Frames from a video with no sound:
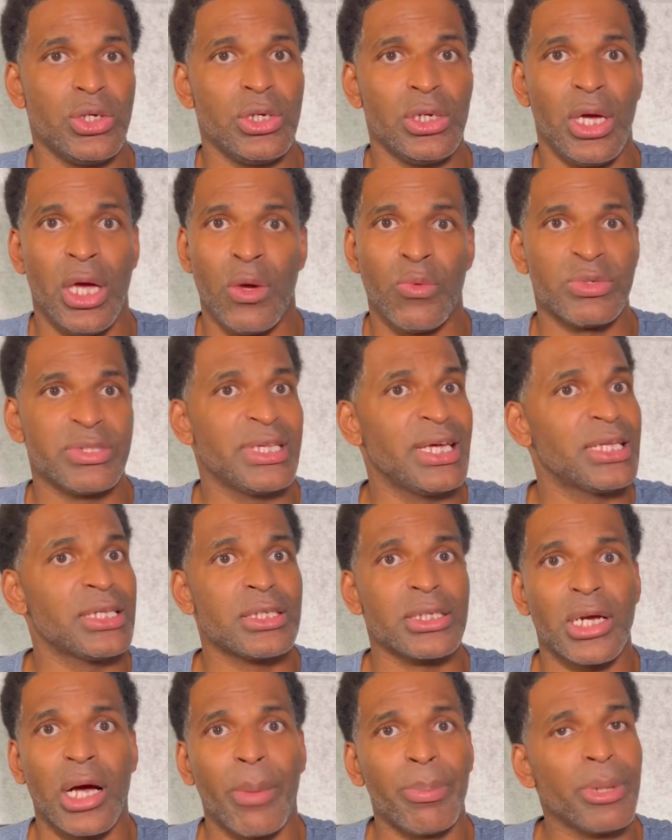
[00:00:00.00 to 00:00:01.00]
It was near a
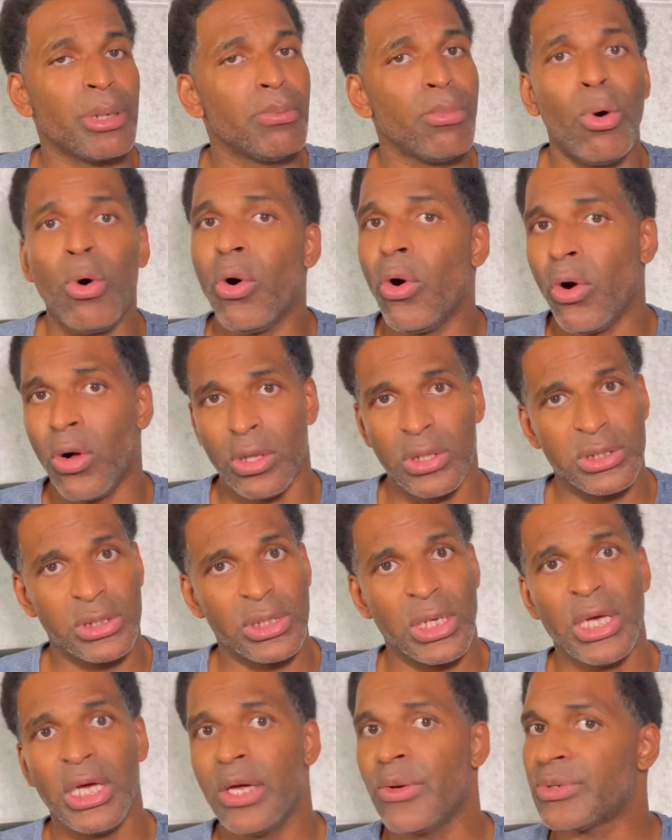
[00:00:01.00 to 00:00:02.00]
couple of
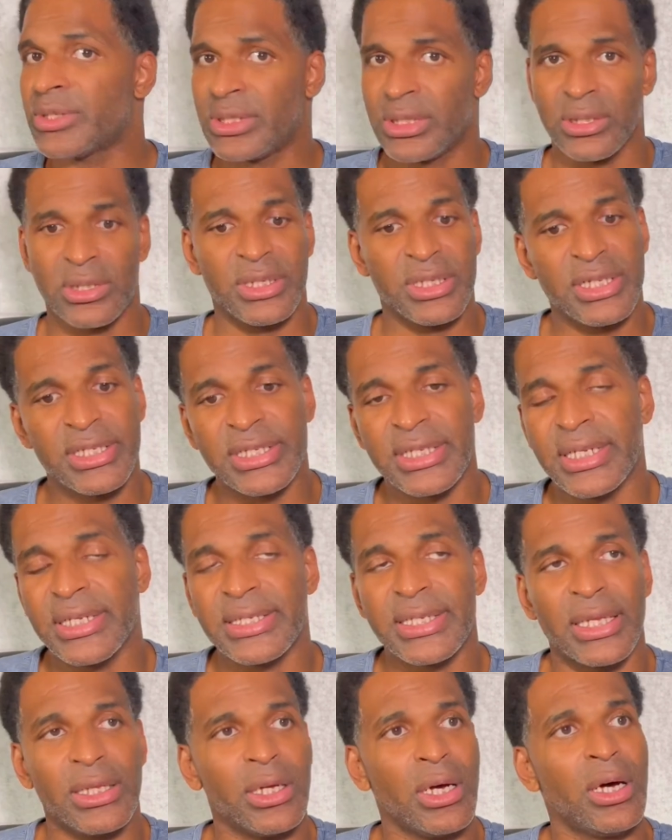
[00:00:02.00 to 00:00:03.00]
malls. It was still in the city
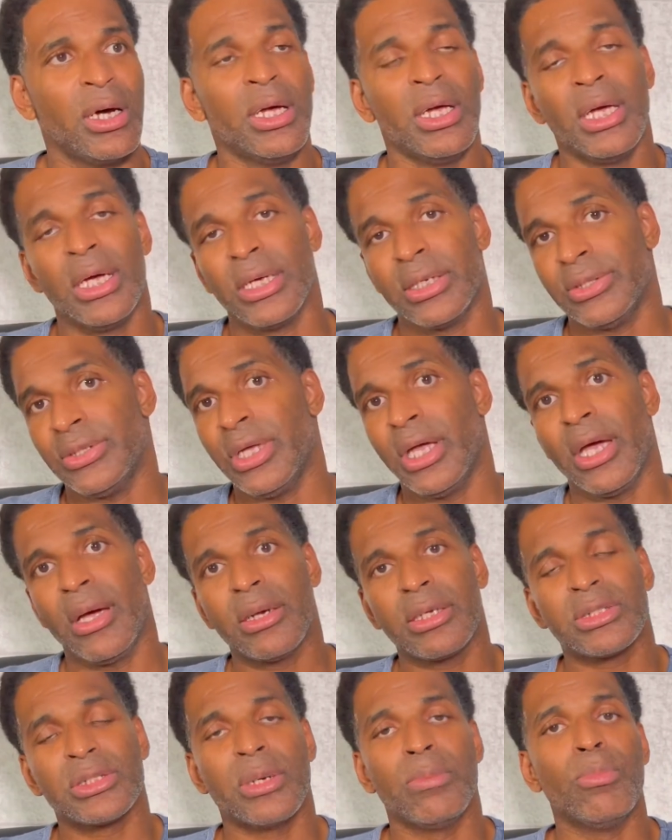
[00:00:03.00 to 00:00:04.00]
center,
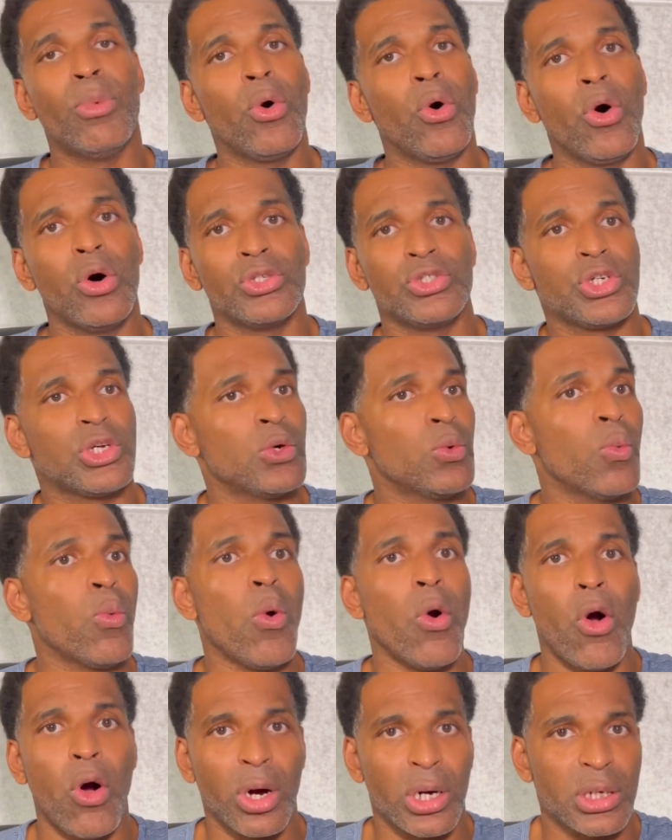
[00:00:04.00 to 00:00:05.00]
near some malls. You can
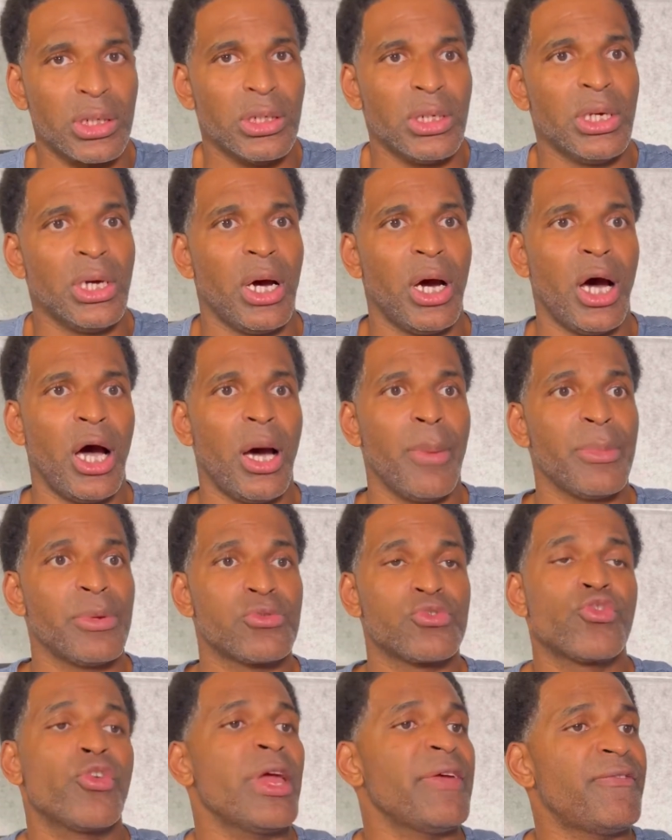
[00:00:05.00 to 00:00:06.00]
walk. It
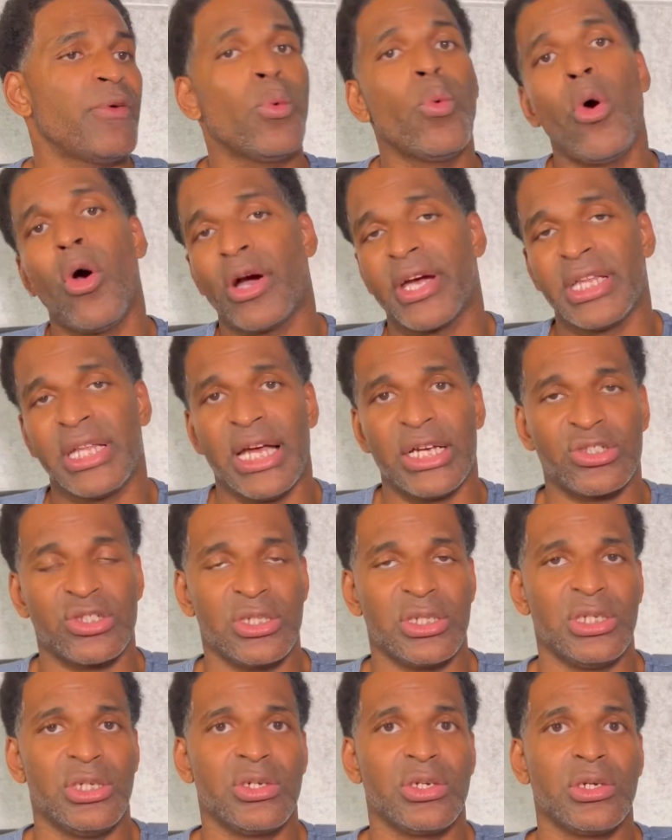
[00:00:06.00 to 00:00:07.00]
was great for walking,
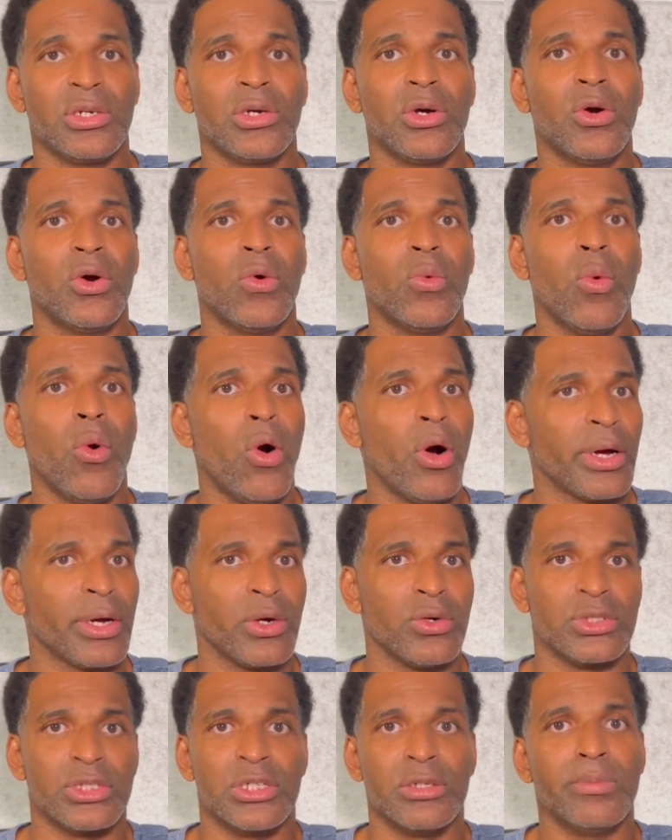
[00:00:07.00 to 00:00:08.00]
actually. You can go walk,
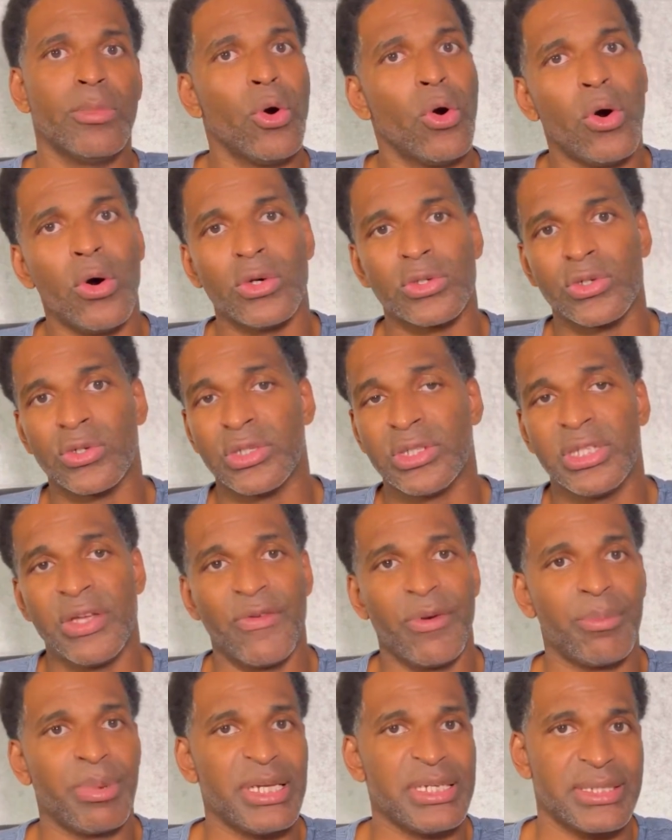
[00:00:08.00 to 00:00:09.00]
go to the malls, go to
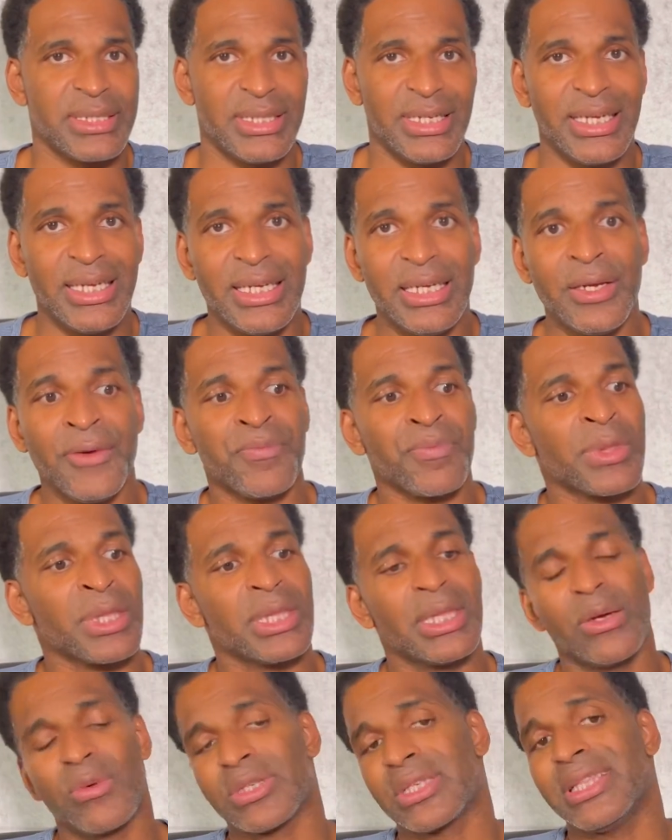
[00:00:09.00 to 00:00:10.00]
different places to eat.
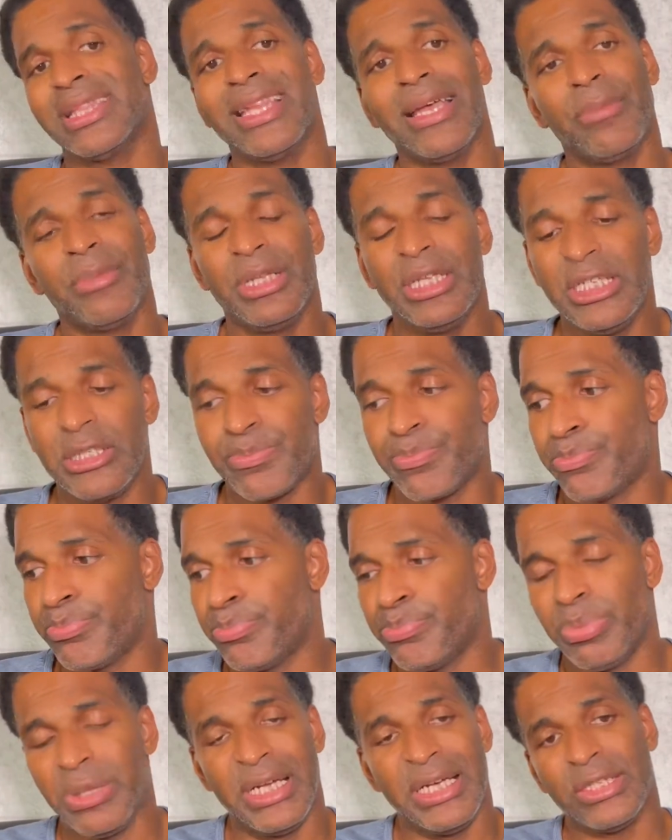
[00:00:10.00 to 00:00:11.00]
There was a Lebanese
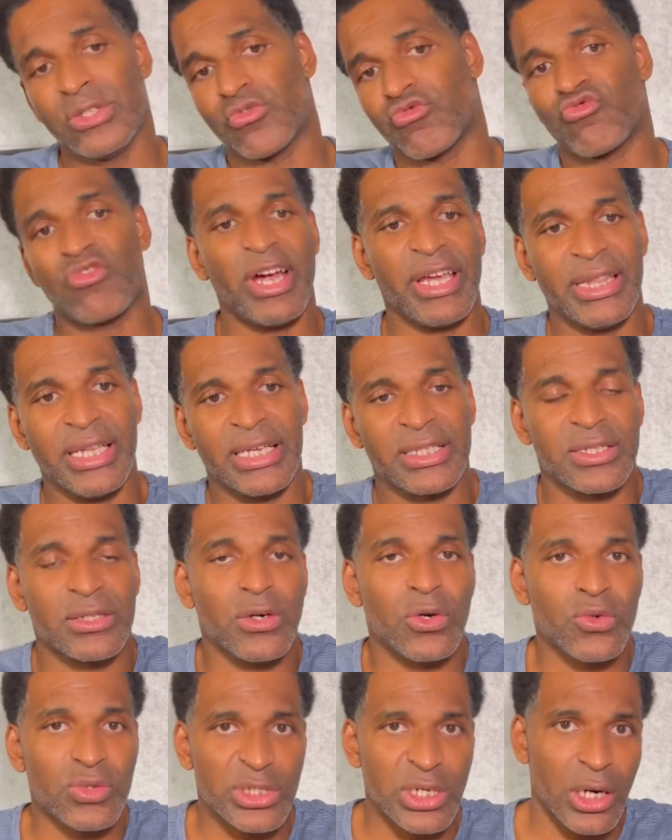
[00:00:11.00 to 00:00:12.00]
place right next to the
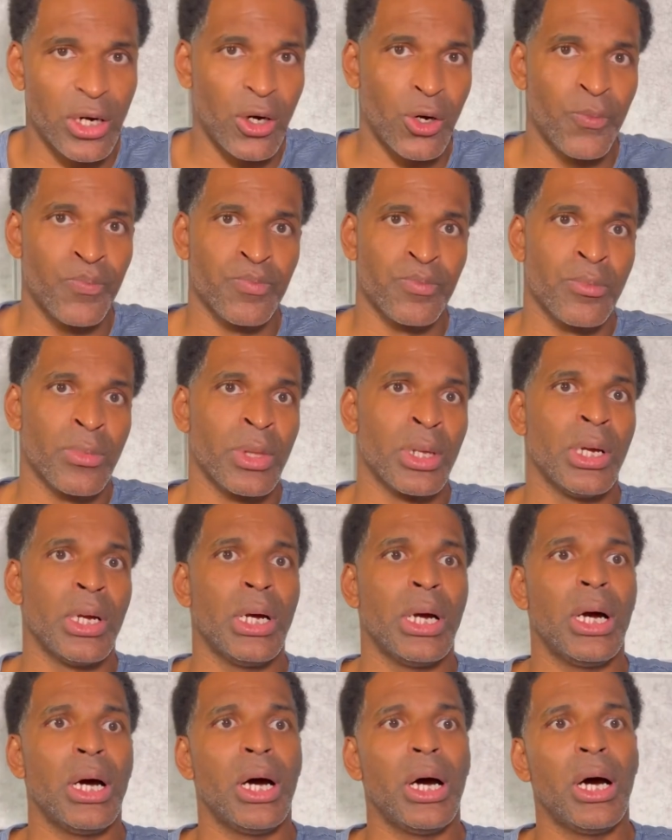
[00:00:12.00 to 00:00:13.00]
hotel,
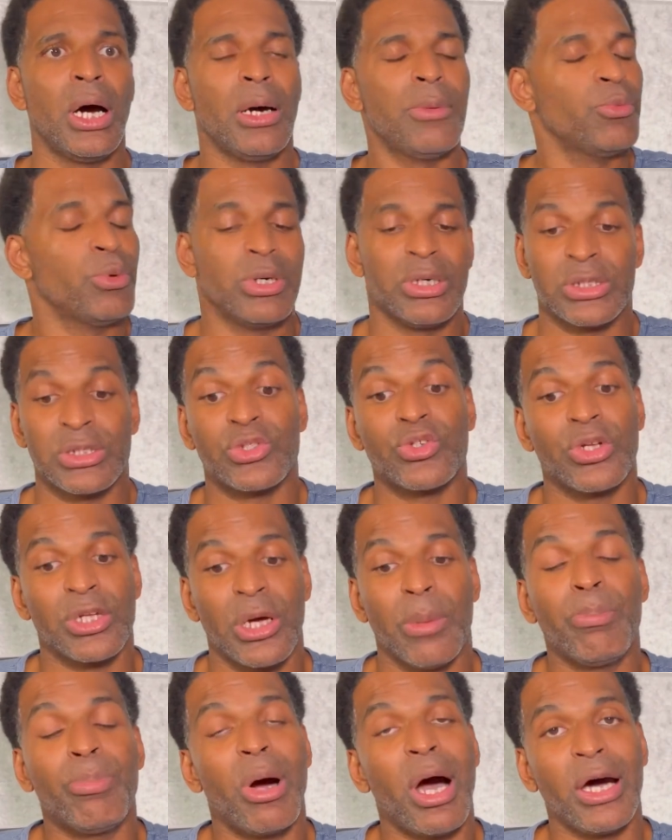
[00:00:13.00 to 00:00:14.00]

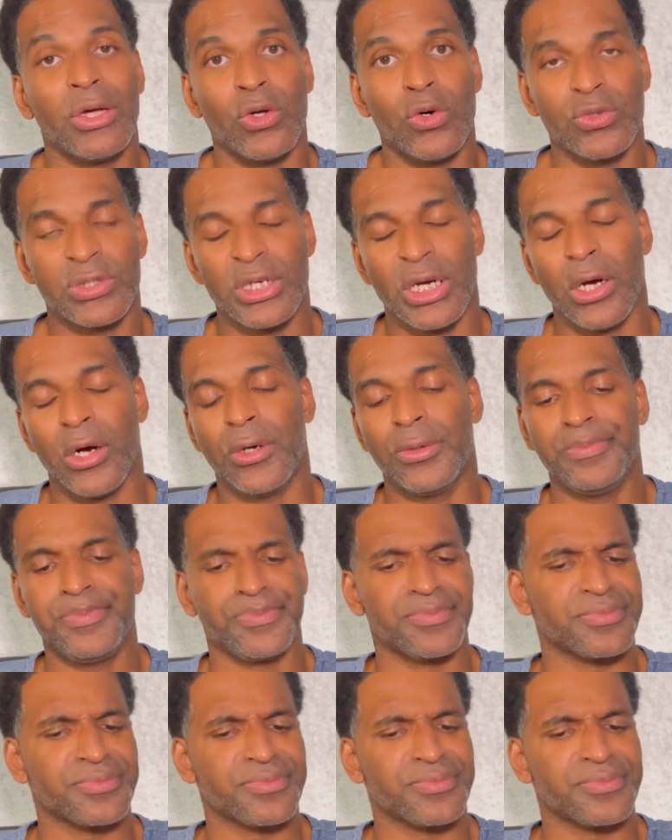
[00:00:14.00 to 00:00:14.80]
the Pot Hotel.